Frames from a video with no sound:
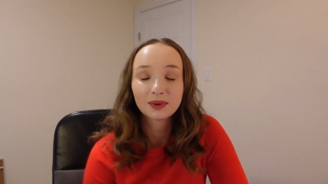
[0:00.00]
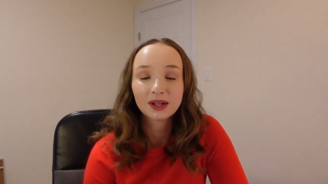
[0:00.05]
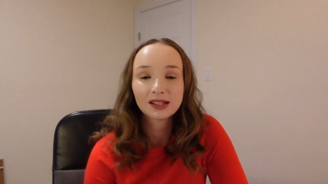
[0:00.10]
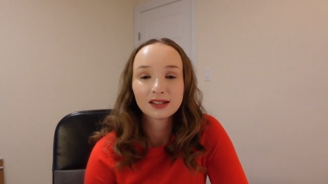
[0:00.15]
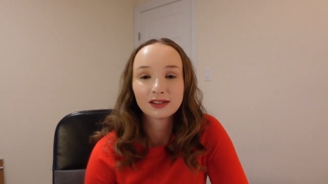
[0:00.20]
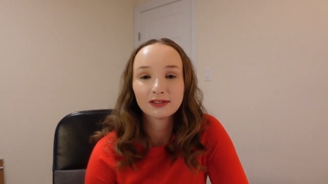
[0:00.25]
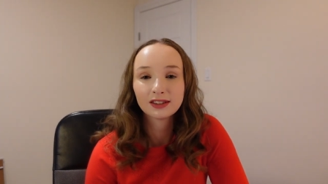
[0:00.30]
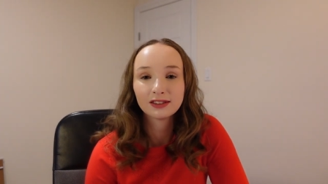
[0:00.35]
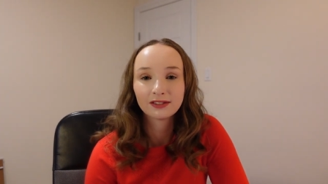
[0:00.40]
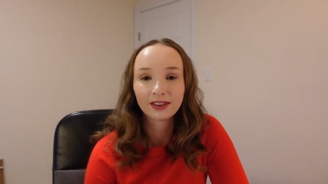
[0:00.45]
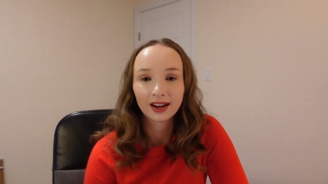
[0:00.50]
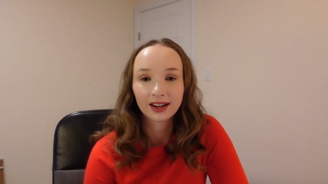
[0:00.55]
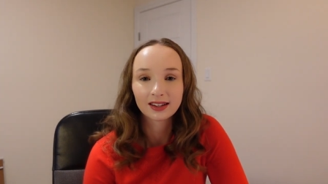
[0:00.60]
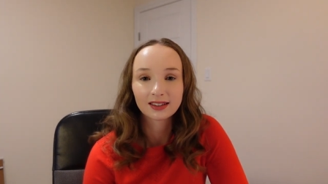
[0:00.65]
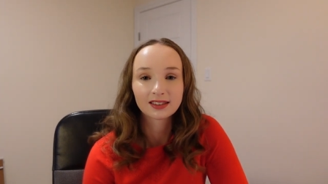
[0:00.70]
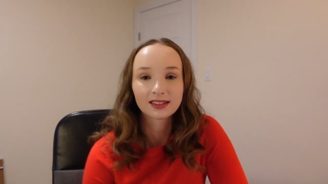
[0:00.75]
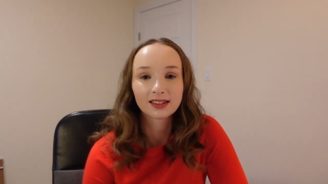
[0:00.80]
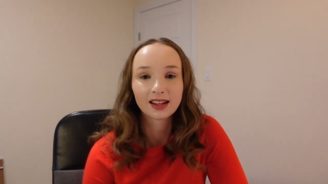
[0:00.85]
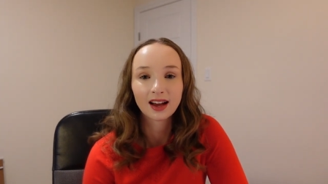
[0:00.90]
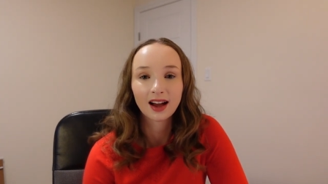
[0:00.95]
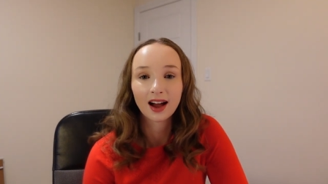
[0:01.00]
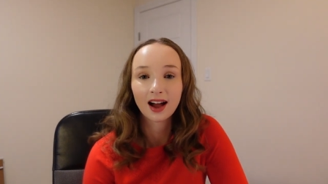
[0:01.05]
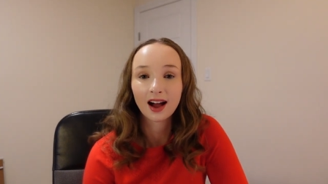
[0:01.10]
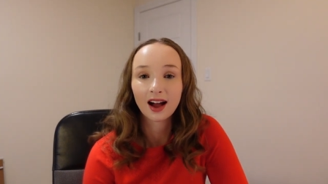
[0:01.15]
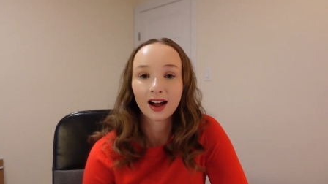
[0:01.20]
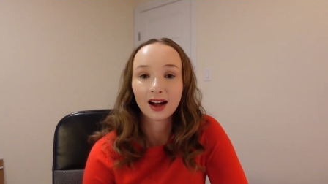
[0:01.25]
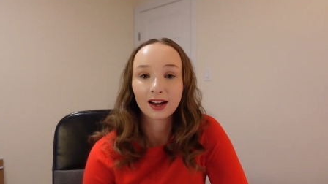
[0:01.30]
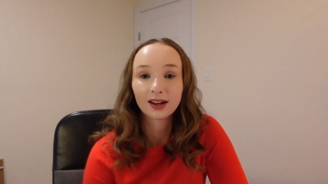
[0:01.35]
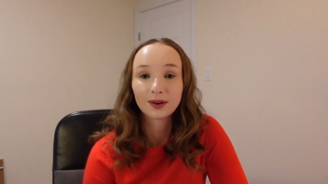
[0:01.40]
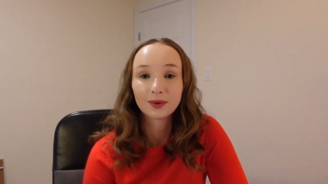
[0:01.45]
piece of advice that
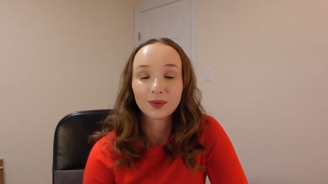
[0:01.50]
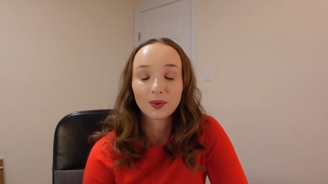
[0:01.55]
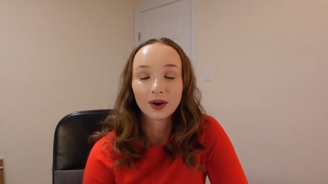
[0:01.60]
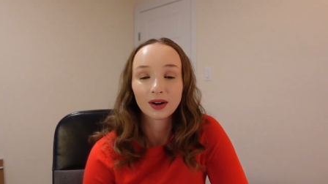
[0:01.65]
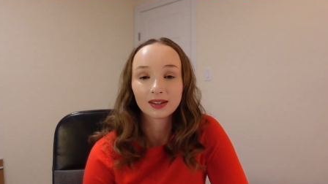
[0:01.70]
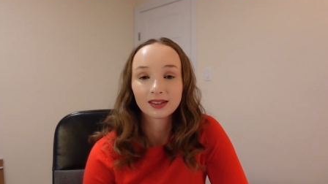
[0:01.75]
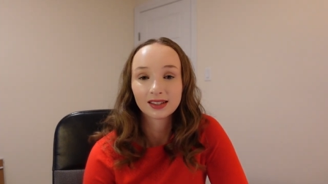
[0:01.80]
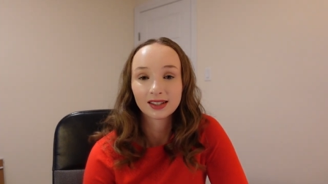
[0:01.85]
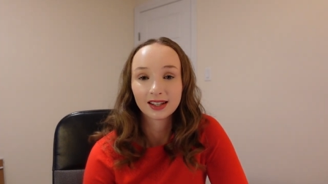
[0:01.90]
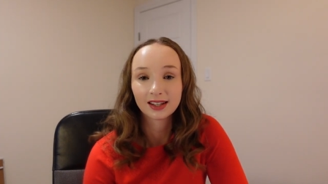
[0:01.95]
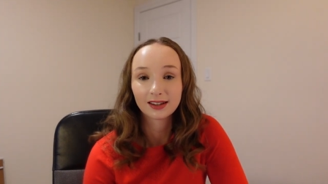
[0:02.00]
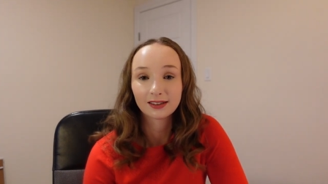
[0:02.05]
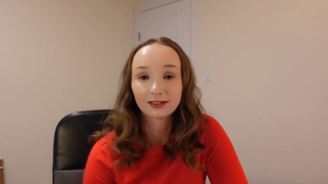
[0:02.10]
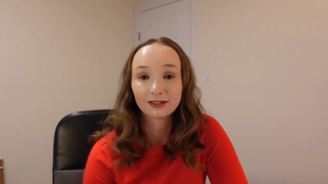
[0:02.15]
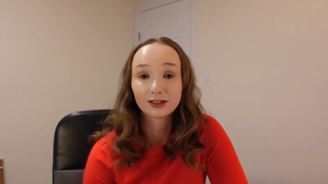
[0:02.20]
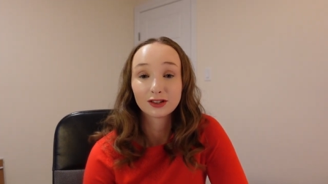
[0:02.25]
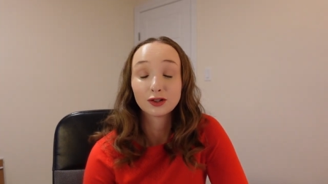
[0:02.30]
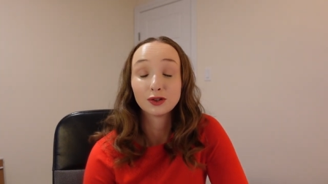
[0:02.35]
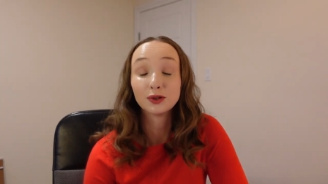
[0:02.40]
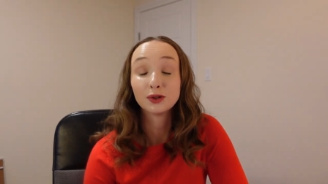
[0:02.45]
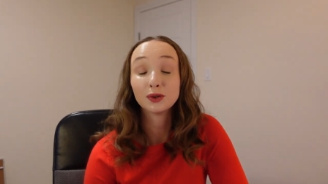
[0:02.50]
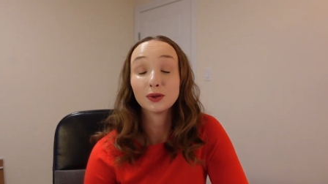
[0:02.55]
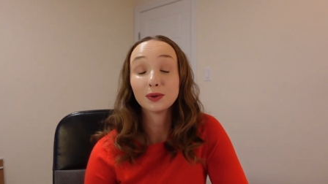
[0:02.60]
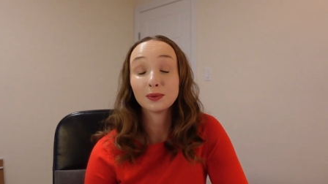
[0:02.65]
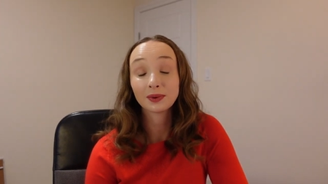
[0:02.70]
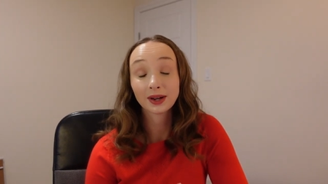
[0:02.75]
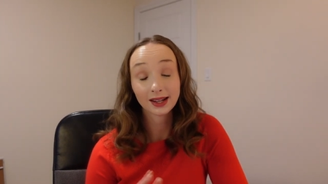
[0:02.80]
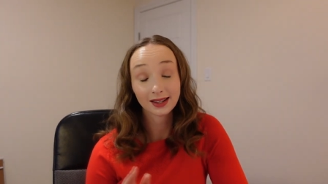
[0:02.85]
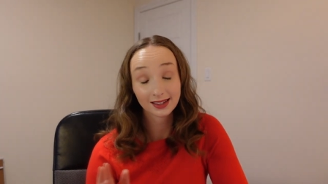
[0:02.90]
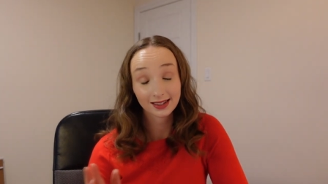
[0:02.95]
I want to give to
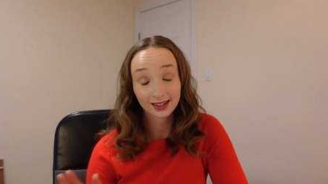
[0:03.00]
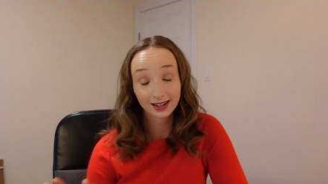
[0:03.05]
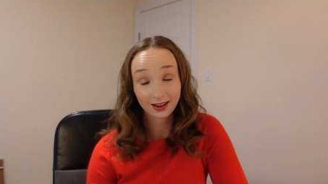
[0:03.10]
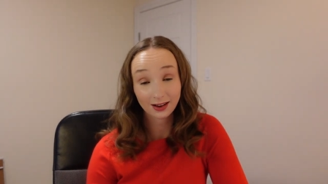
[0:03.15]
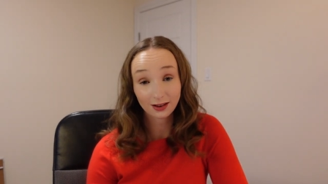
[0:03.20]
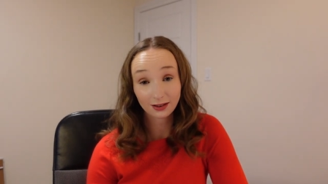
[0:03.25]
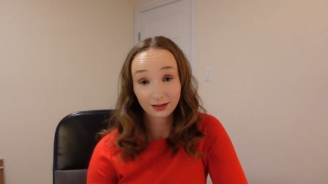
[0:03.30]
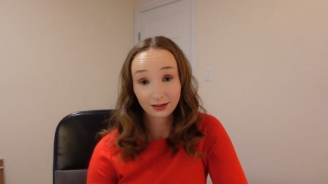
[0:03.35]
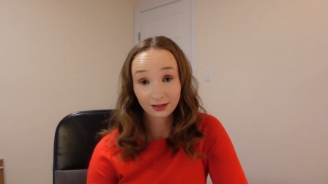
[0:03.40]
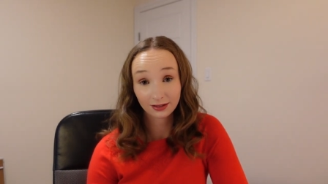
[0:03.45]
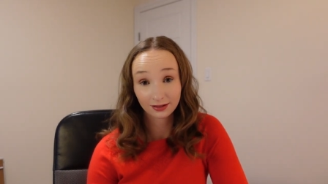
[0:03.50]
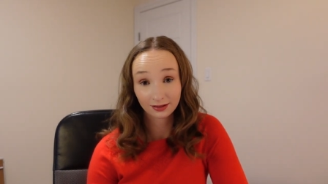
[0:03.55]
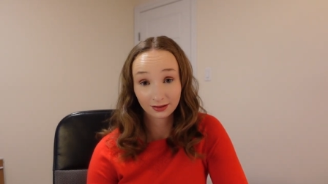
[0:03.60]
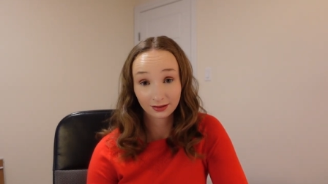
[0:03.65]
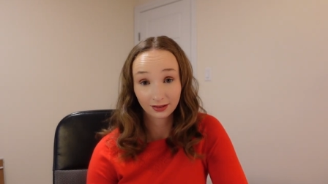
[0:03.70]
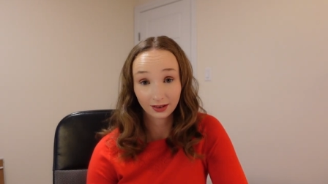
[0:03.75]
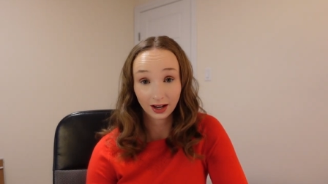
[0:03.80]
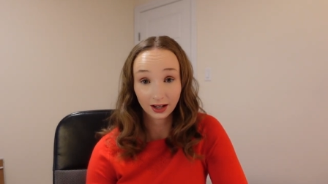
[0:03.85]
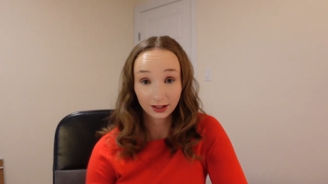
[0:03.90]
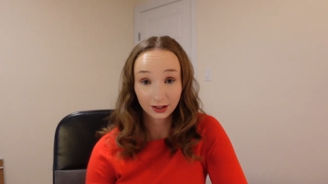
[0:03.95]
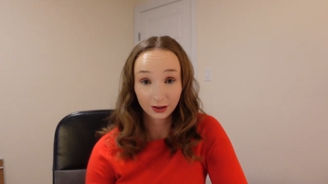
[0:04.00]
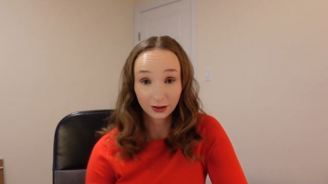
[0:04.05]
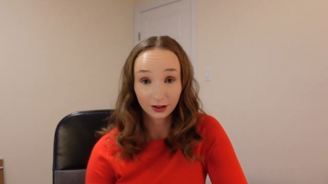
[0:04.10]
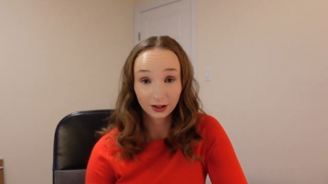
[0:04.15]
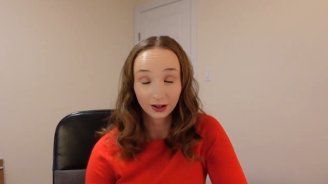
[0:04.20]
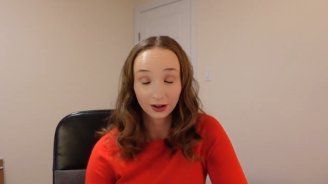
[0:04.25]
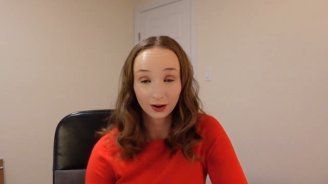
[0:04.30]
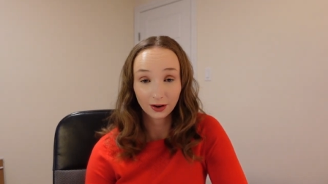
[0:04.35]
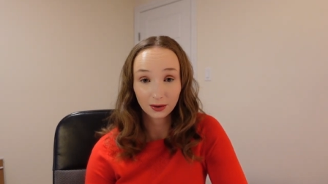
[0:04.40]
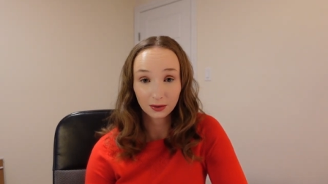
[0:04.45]
myself a year
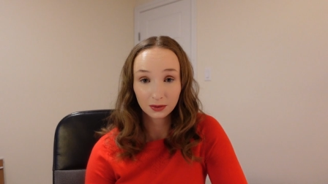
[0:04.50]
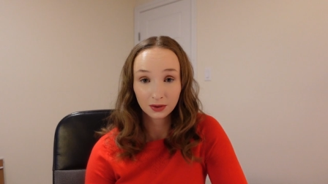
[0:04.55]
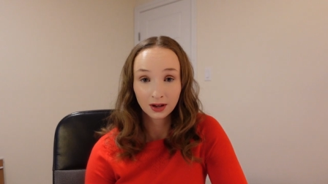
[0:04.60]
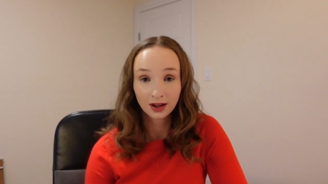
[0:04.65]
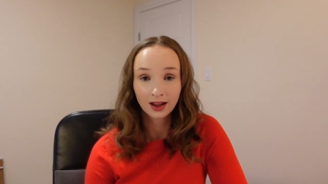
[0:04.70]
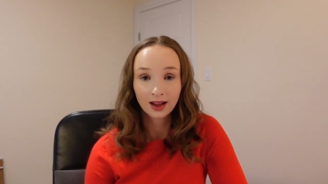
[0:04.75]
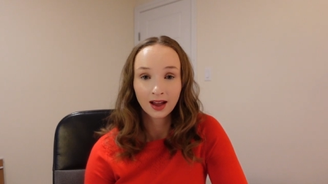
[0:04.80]
ago